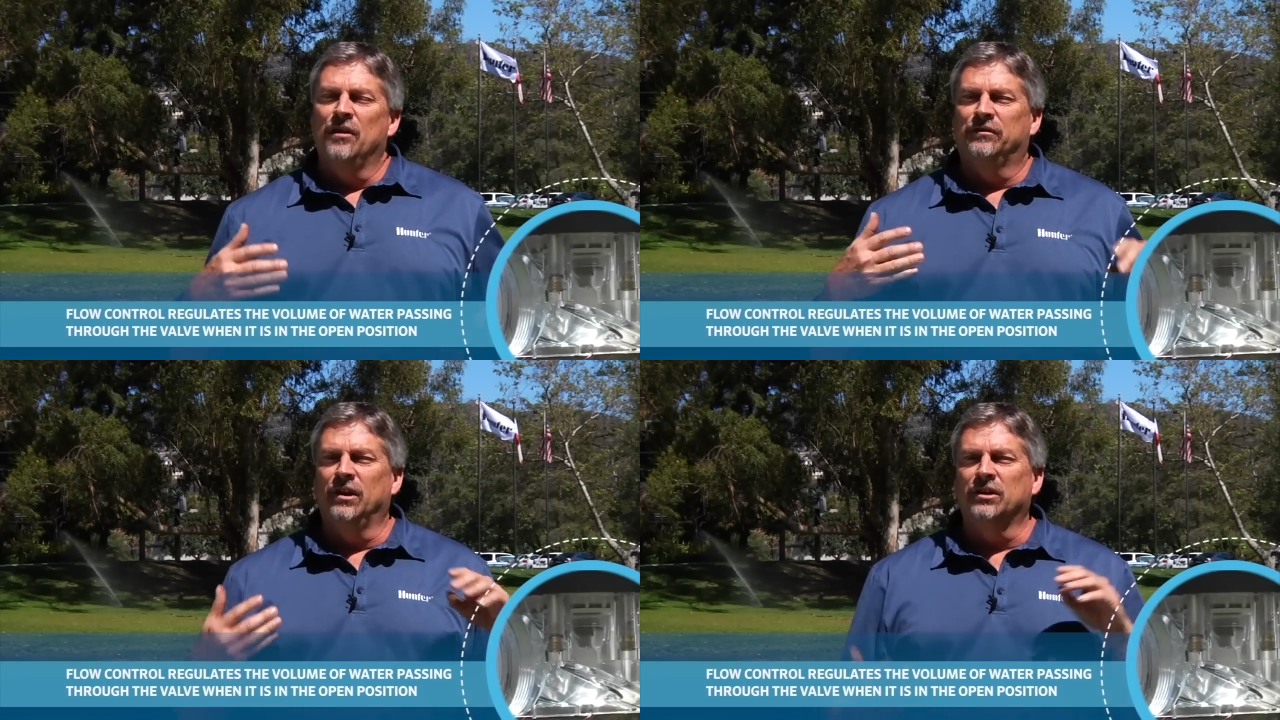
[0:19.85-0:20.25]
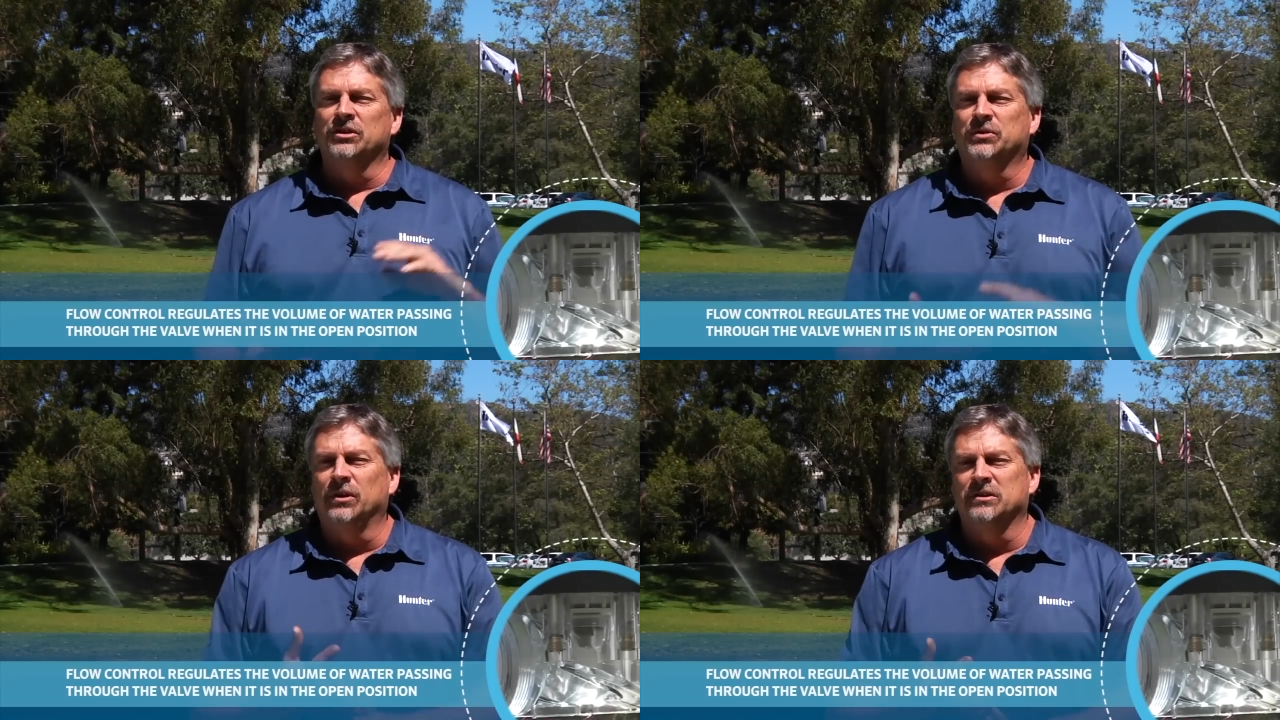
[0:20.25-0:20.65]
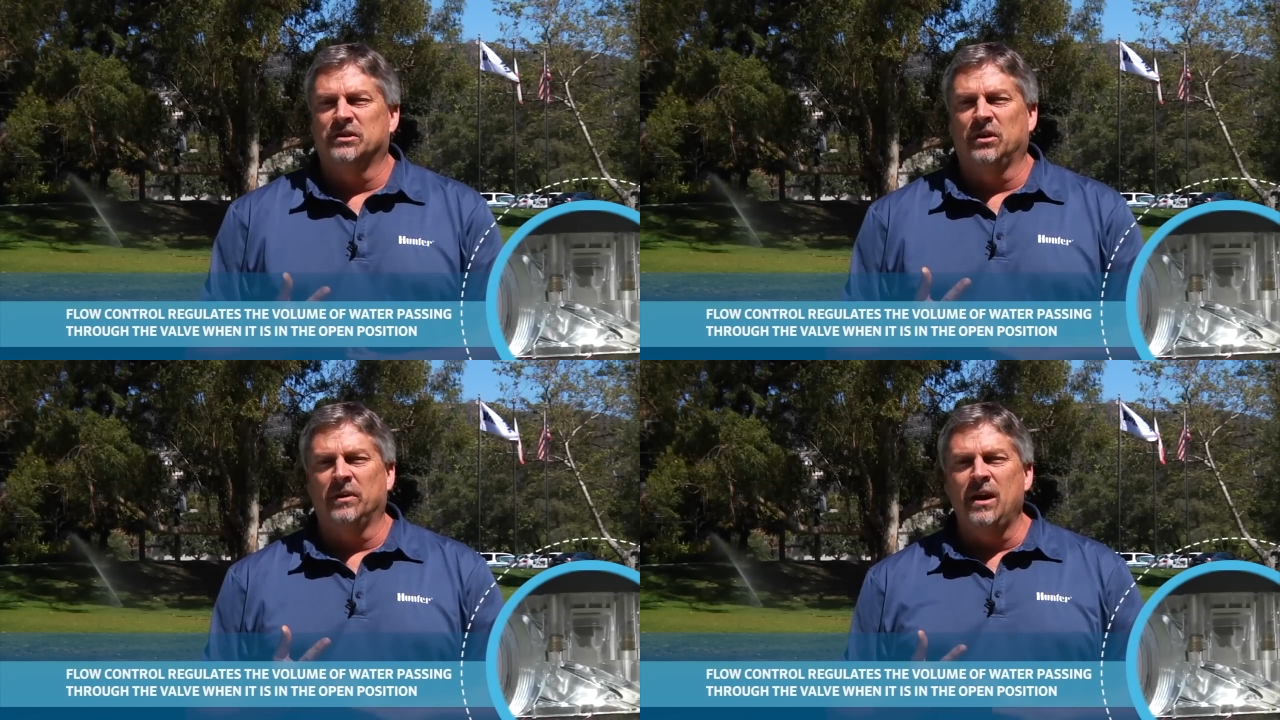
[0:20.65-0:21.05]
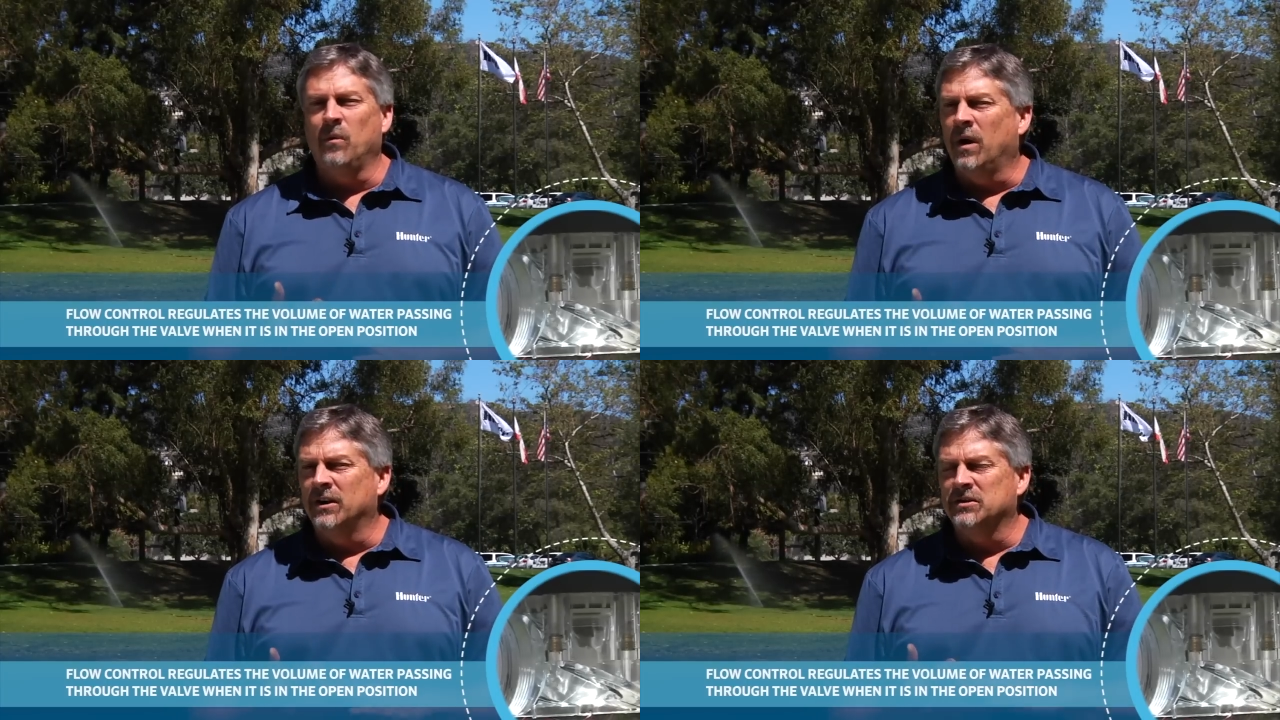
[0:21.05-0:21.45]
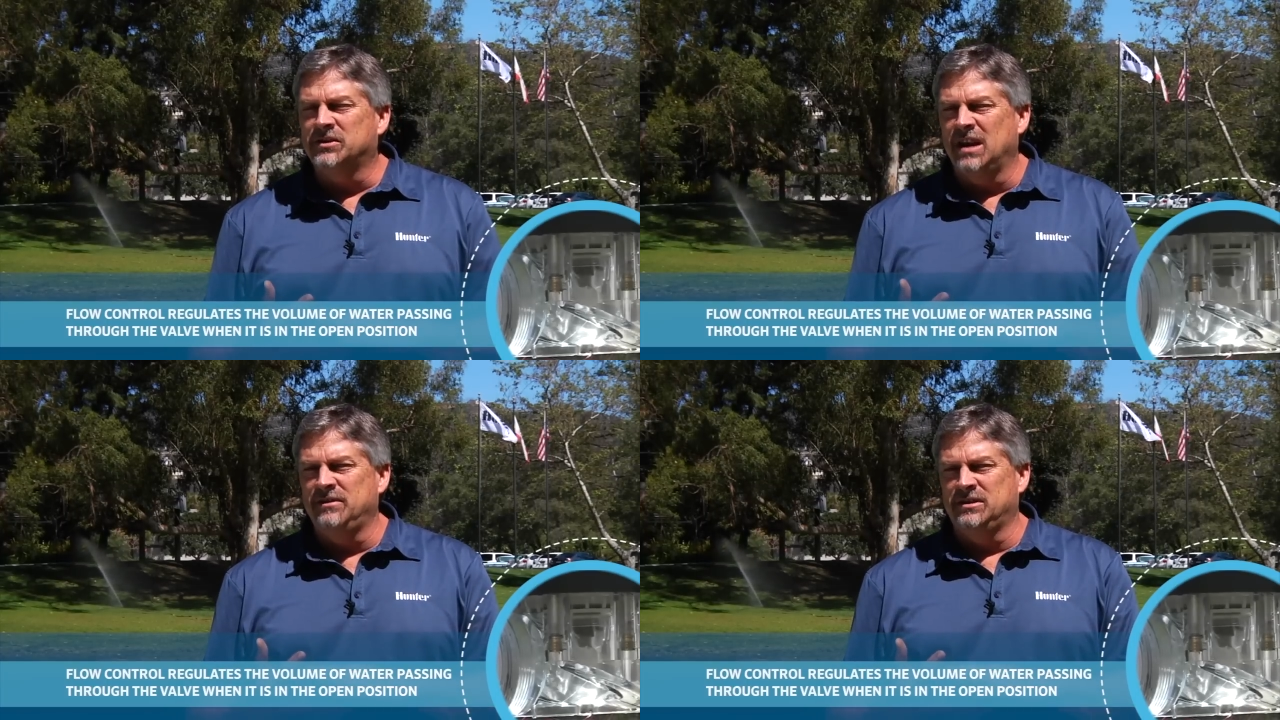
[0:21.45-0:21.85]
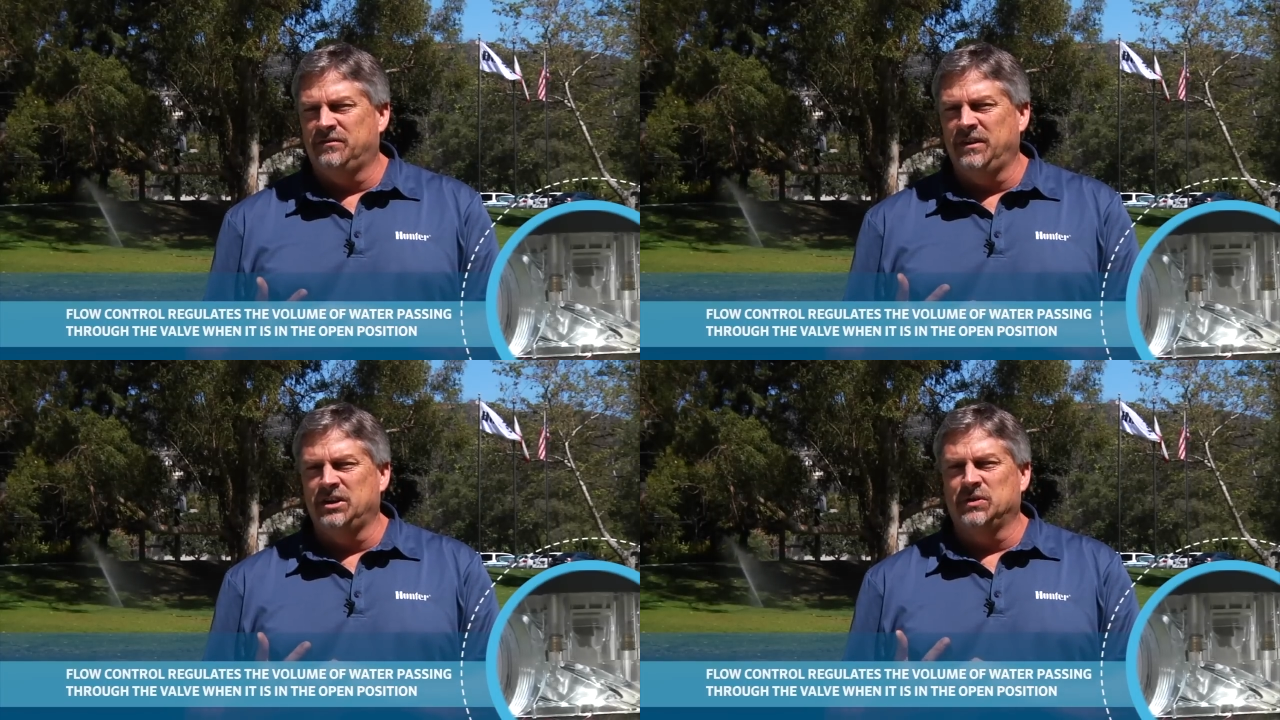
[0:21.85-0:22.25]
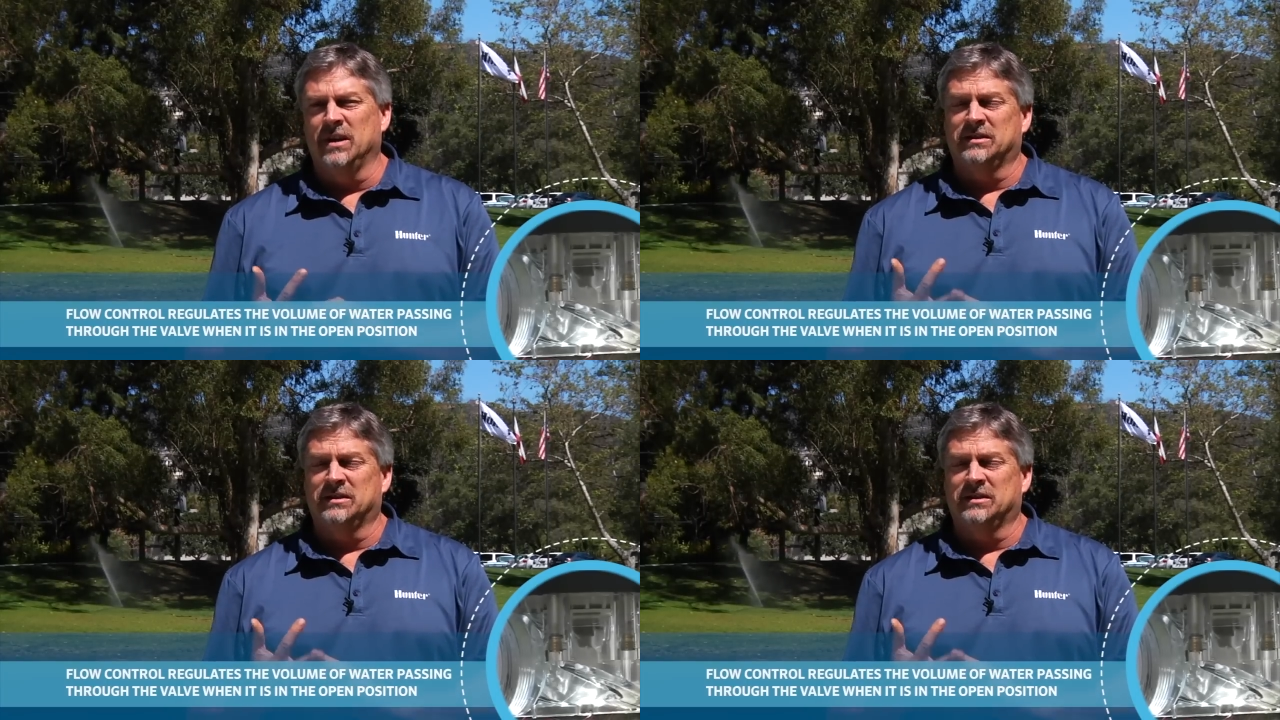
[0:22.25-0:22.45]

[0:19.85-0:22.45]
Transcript: Flow control is a great water savings feature